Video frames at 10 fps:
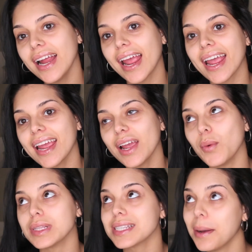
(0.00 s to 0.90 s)
hey,
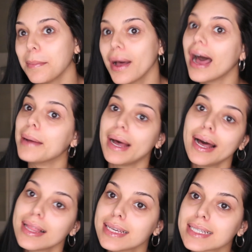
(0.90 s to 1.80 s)
what's up? I'm
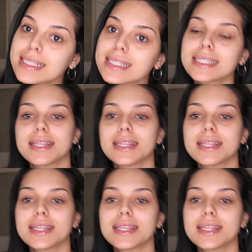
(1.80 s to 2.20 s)
Alex.